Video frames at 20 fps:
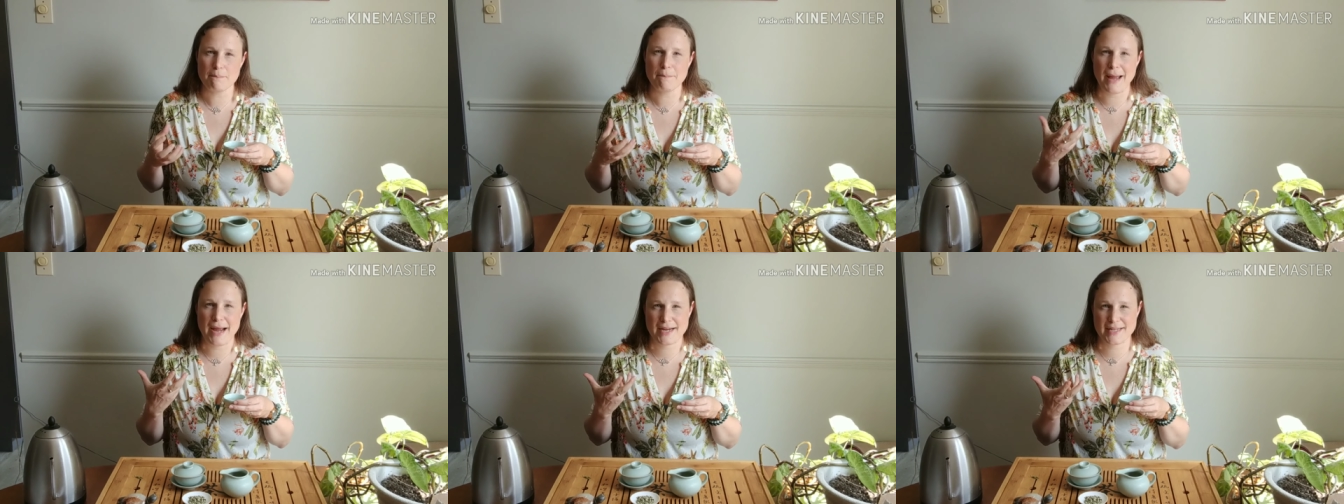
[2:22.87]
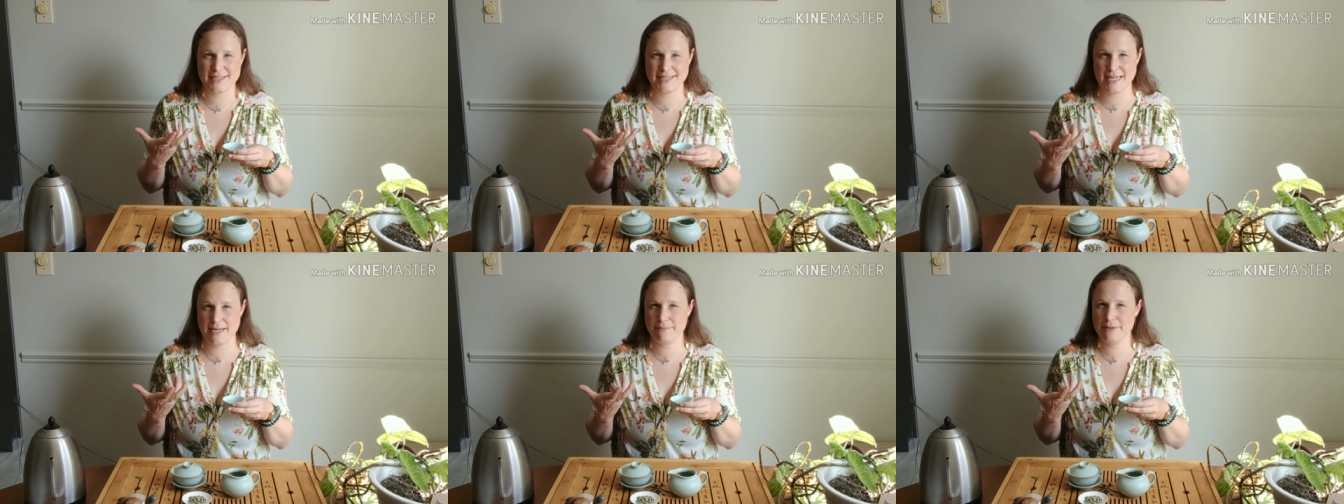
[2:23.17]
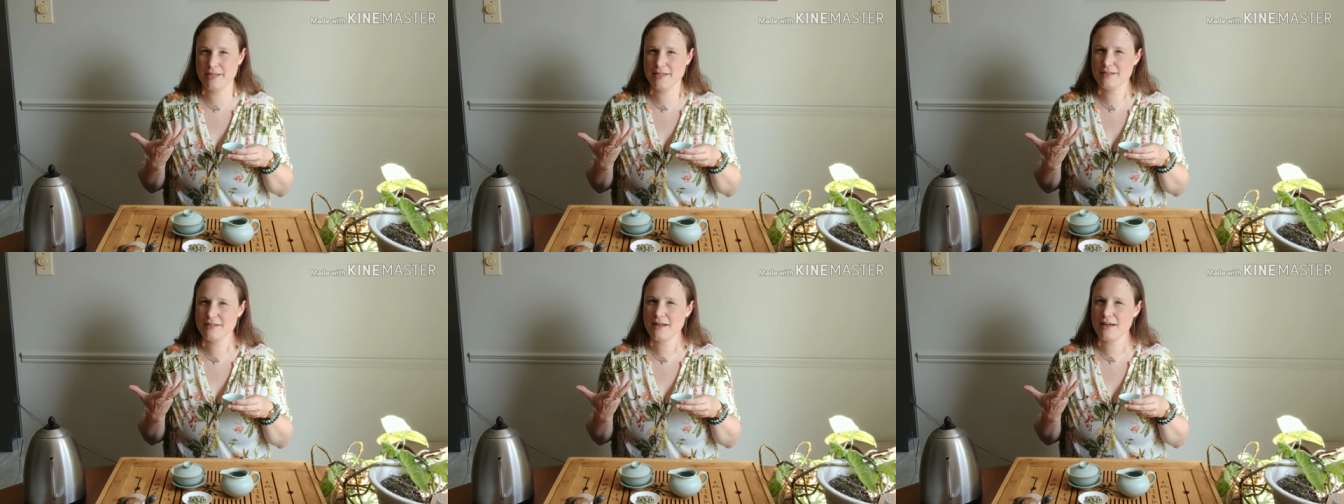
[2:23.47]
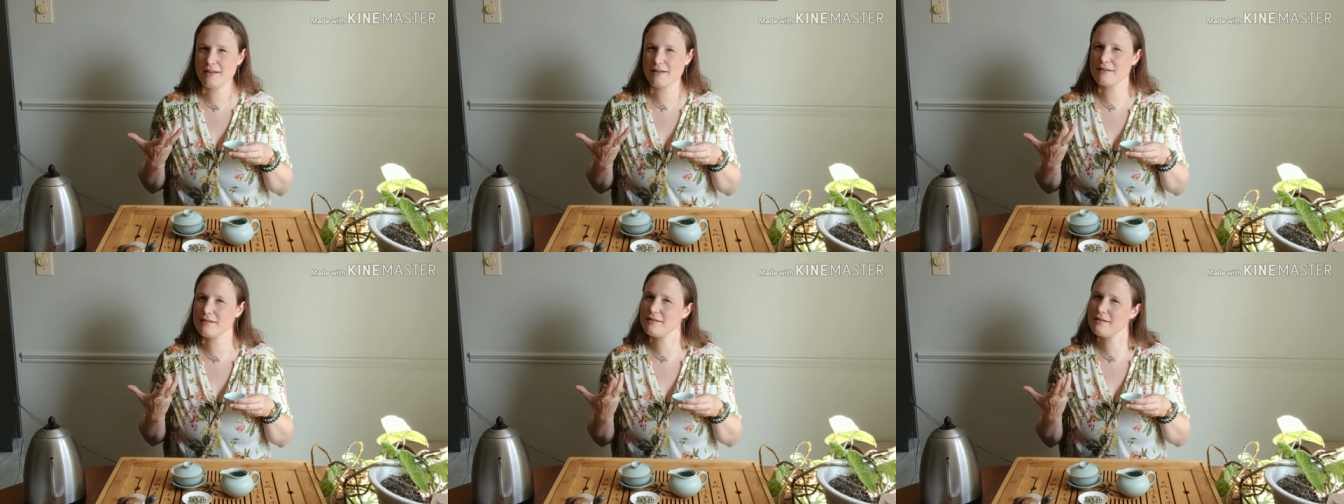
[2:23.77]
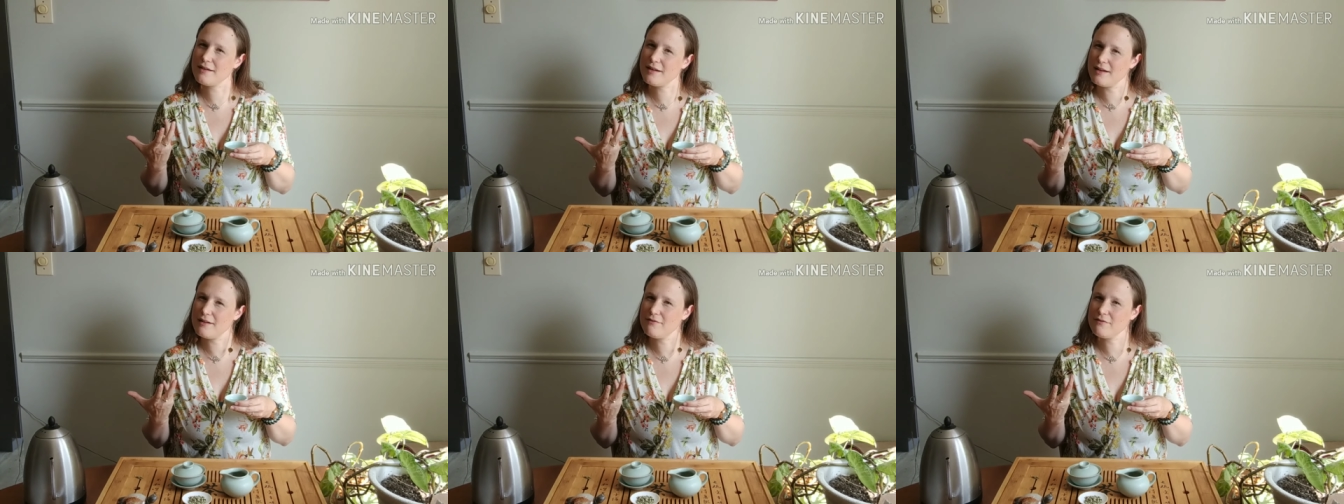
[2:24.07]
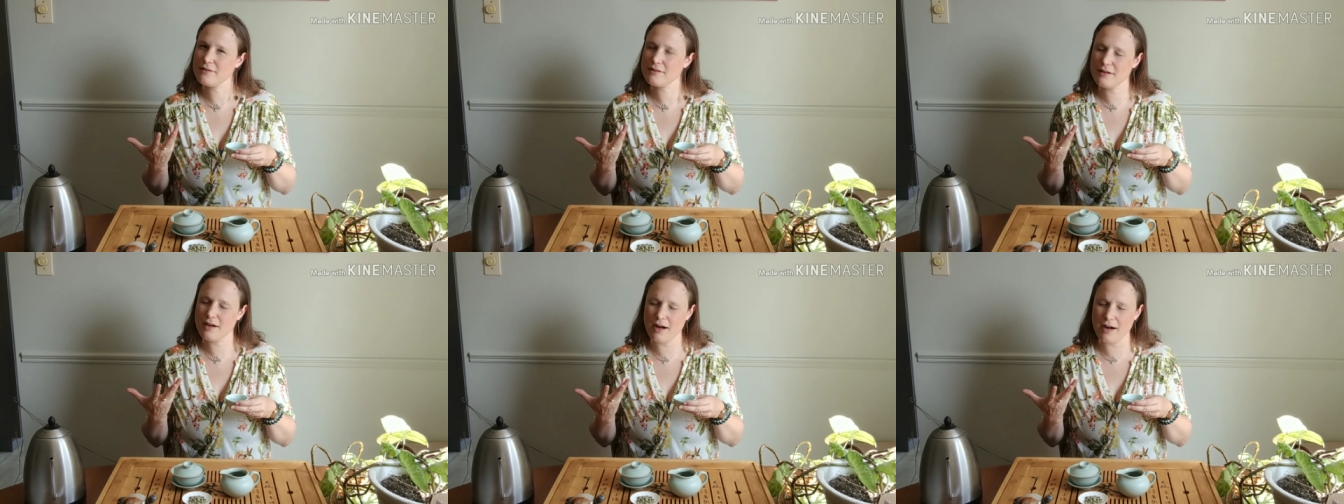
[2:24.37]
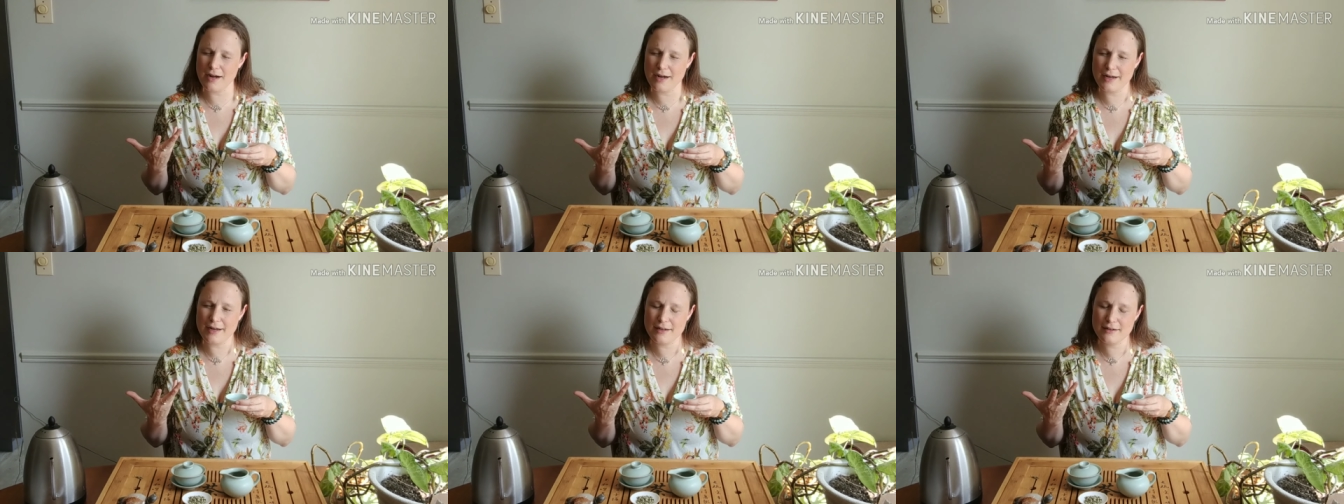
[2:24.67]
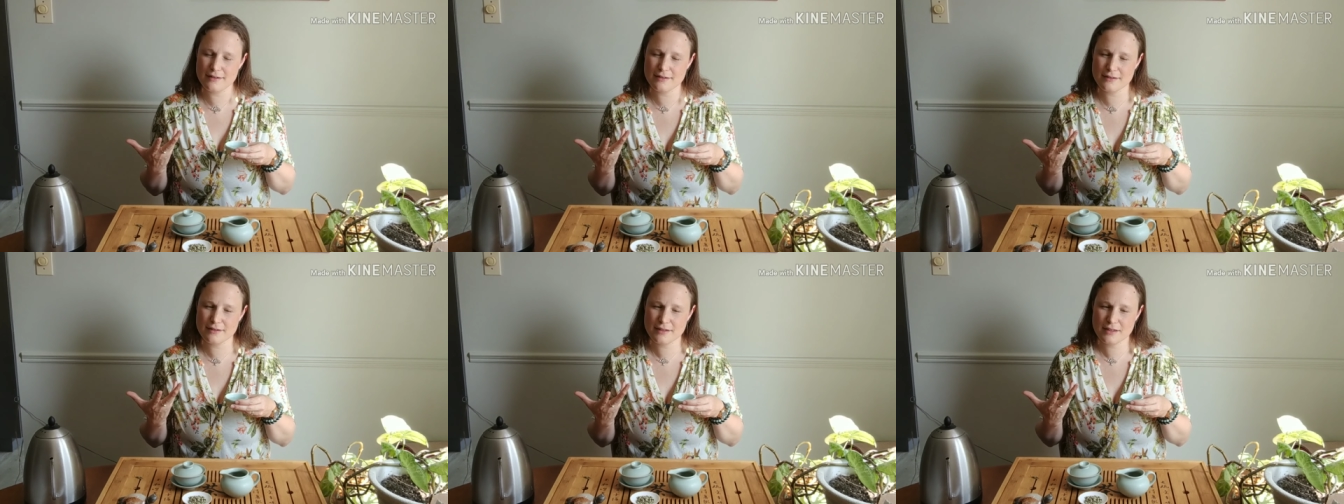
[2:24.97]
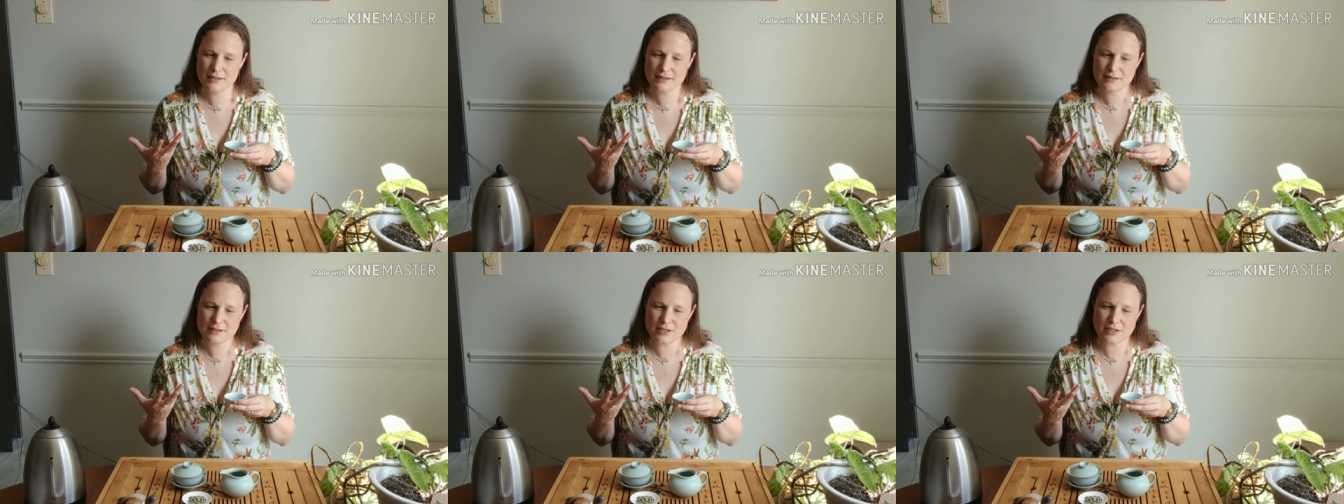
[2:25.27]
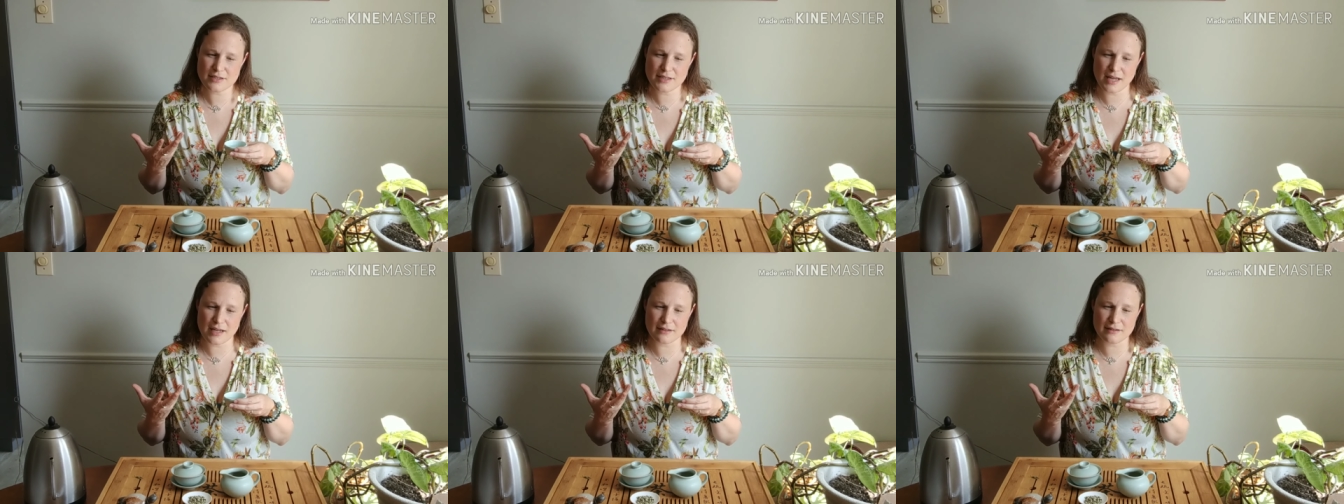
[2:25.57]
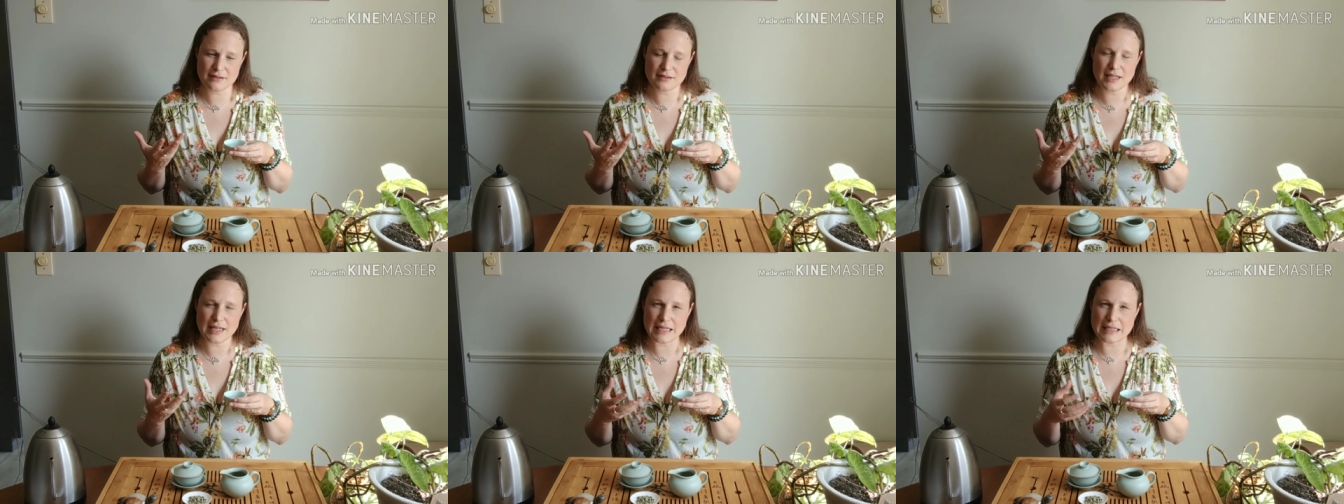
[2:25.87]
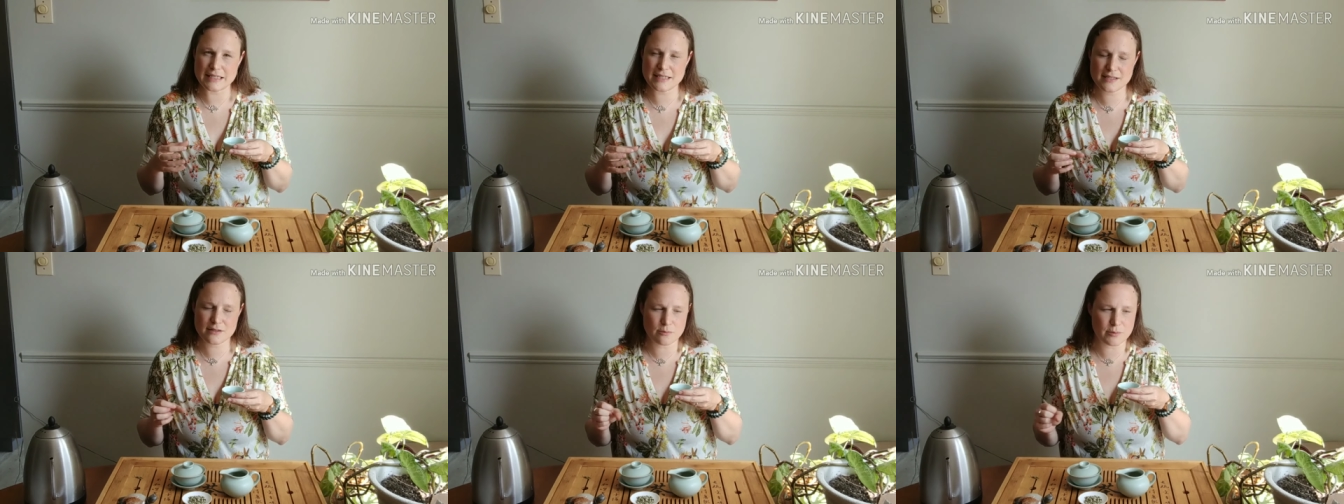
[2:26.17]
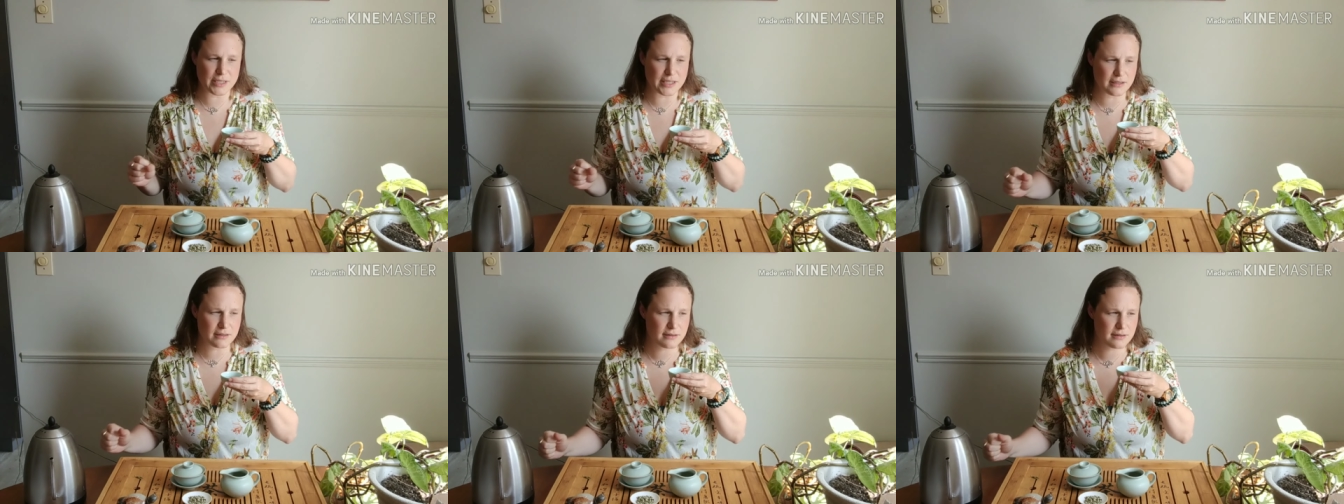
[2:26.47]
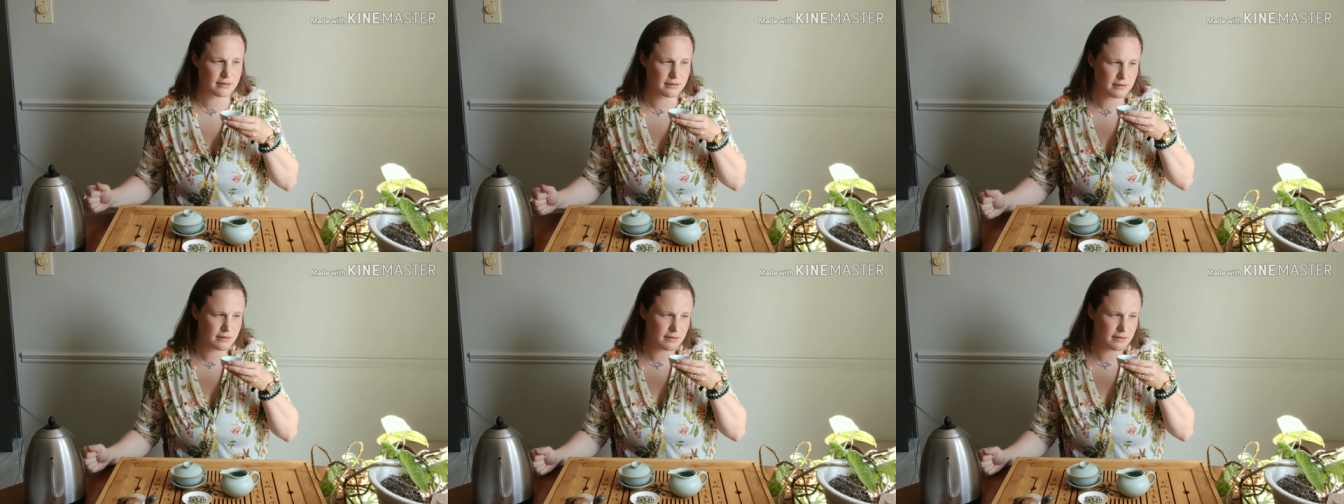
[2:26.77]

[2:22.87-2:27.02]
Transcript: macadamia nut. Just that light sweet